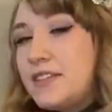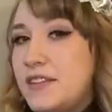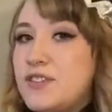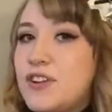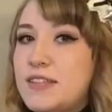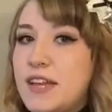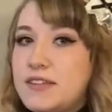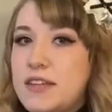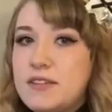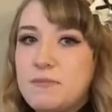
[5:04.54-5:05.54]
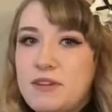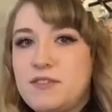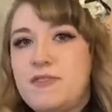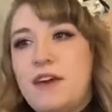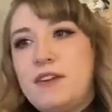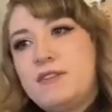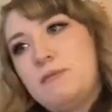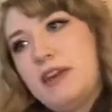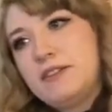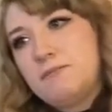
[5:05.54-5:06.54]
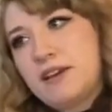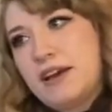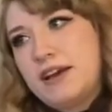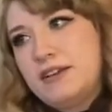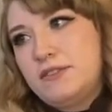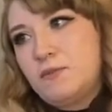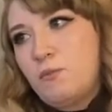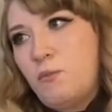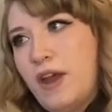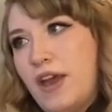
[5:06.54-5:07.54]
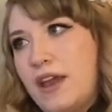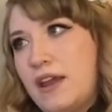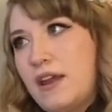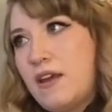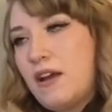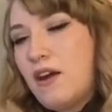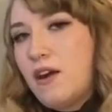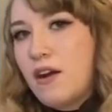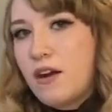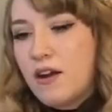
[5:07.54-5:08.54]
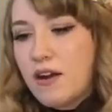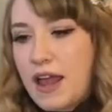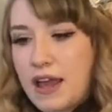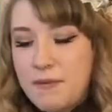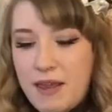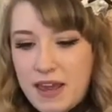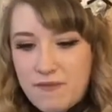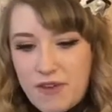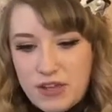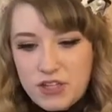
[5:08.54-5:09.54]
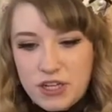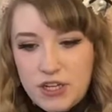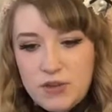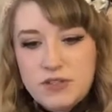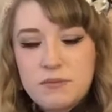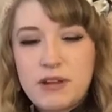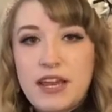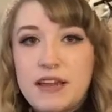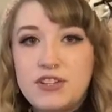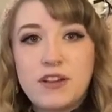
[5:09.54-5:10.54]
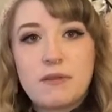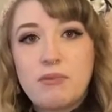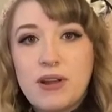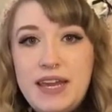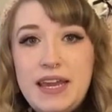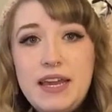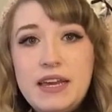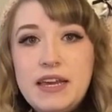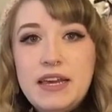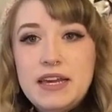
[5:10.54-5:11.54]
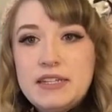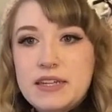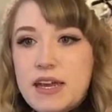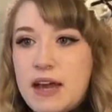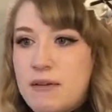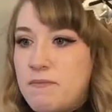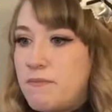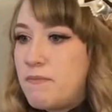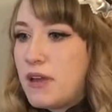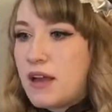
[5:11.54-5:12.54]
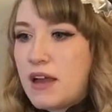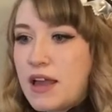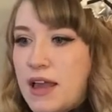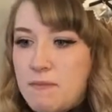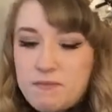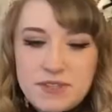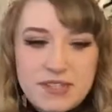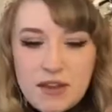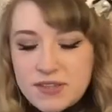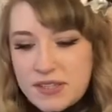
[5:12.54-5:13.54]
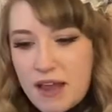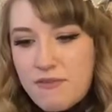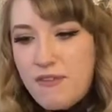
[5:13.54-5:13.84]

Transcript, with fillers: this dress has sentimental value to me is because when our anime convention used to bring Angelic Pretty to come and sell stuff,